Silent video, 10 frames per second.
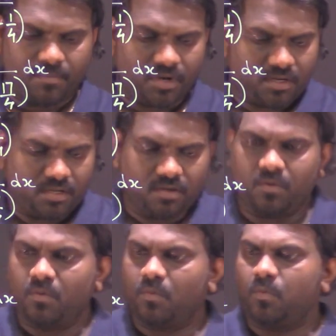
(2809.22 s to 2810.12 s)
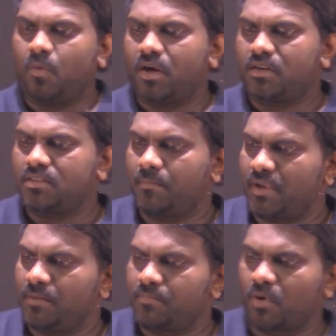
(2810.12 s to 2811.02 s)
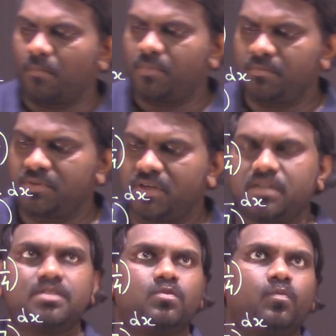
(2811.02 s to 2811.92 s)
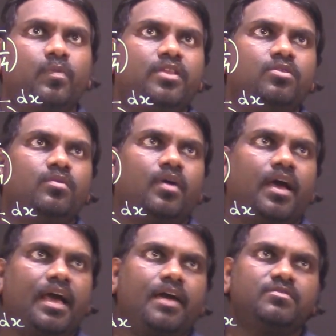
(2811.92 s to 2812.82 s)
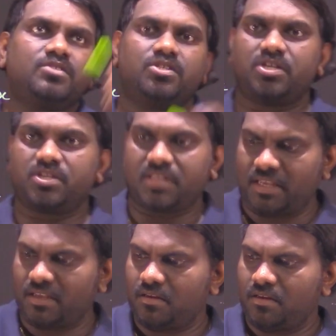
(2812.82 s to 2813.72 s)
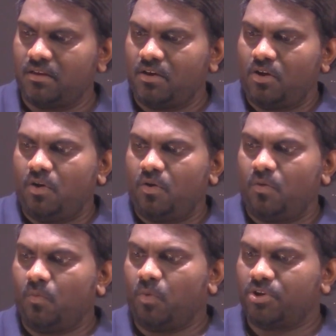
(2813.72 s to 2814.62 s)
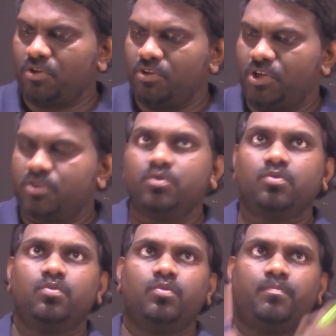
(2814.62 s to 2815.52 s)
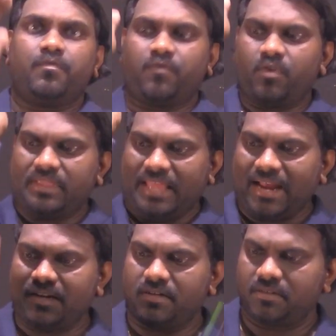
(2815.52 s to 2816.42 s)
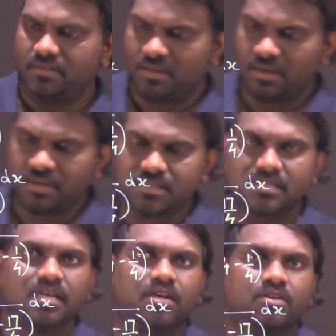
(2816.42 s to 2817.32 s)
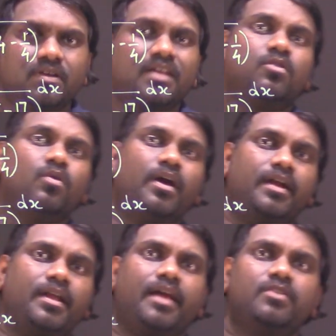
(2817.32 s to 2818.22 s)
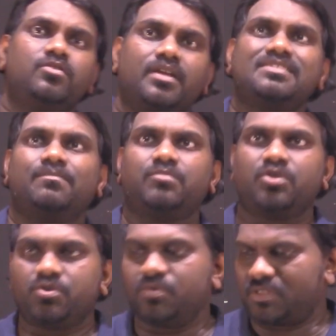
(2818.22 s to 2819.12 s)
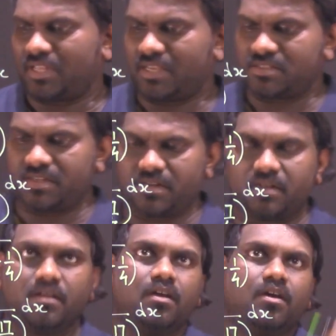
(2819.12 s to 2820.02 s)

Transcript: But what the main problem here is, when you have such a thing, what you need to do before that is, you can go ahead and you can substitute things dear.